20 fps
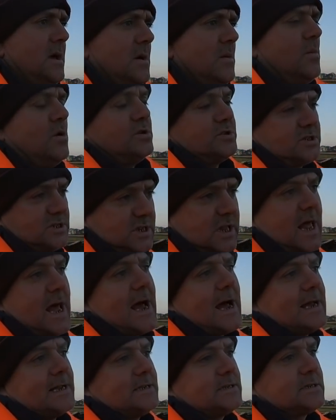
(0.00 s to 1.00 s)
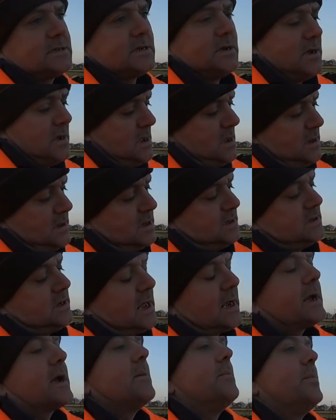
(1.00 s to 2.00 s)
what slides, there's
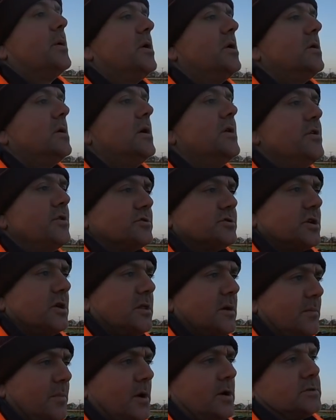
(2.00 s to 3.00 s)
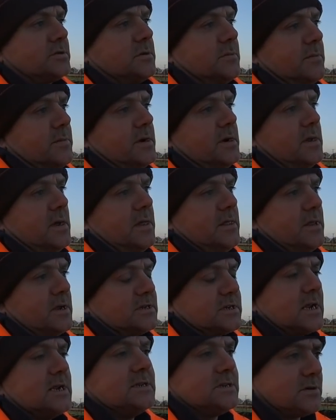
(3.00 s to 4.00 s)
like a nut on the bottom, and the
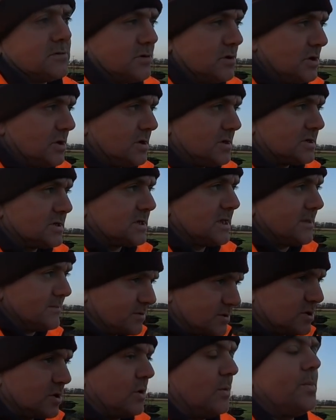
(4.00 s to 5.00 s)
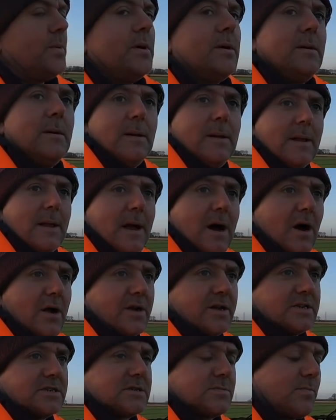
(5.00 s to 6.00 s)
centre rotor slips up on
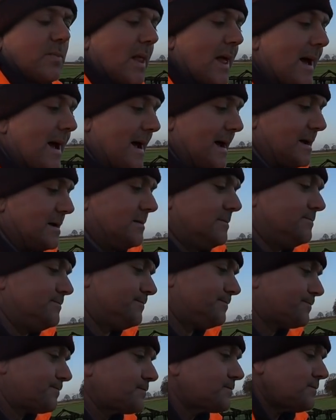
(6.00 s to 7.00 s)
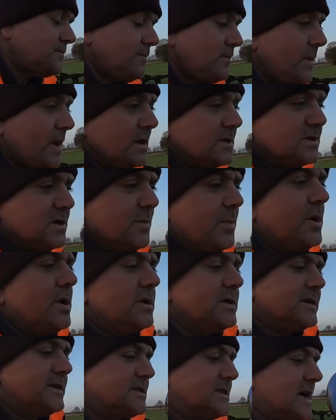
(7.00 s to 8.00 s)
a spline to
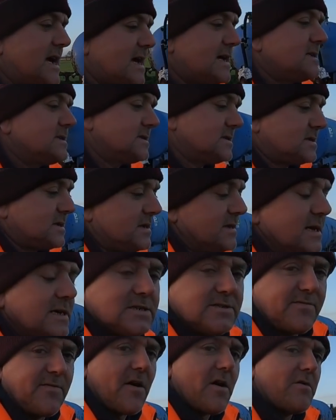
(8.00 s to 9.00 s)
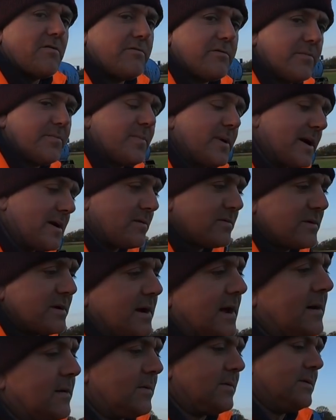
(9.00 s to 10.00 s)
bolt your turns to. That's £400
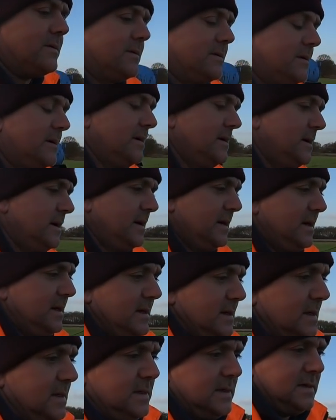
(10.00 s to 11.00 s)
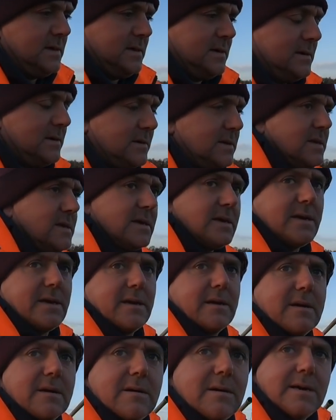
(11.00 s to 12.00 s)
now. And I'm
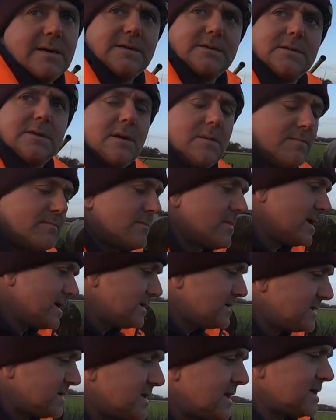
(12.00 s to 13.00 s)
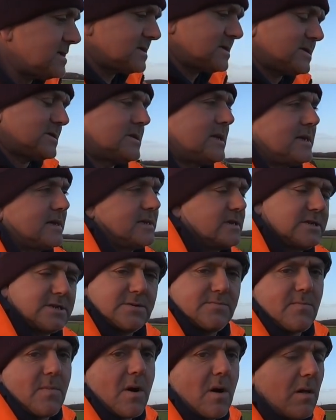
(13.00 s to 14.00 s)
thinking, Christ almighty, that's like a
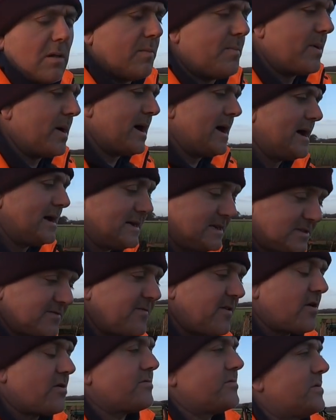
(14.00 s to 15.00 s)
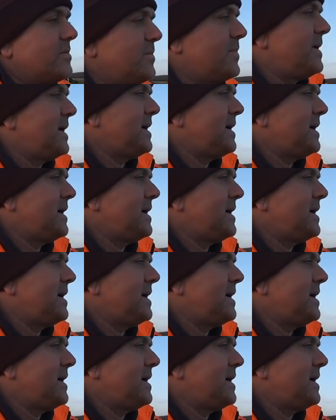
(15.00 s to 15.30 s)
small part and it's £400.